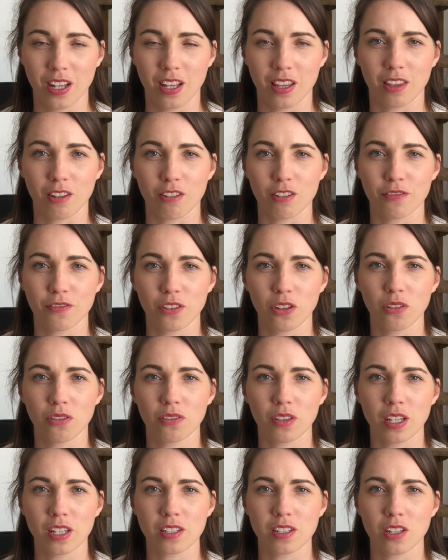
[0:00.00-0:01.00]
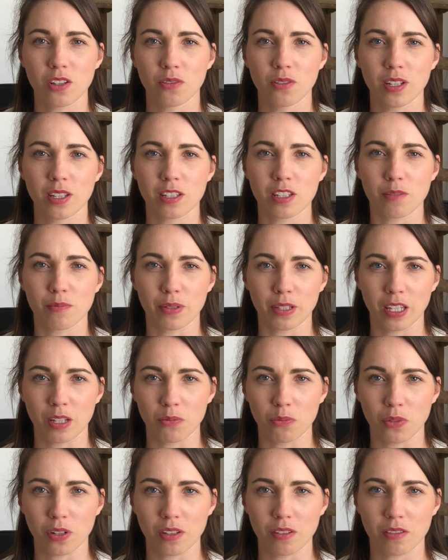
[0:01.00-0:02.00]
there are a few things that you need to begin
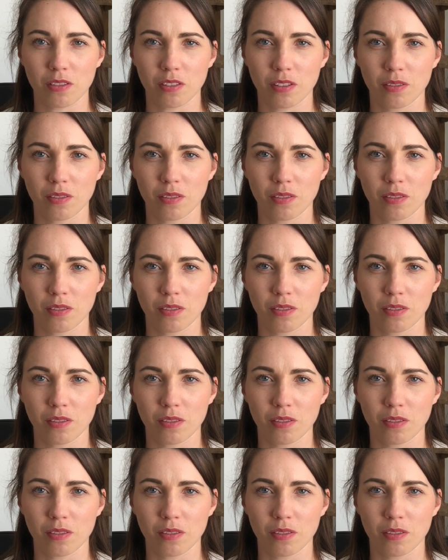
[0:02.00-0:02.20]
with,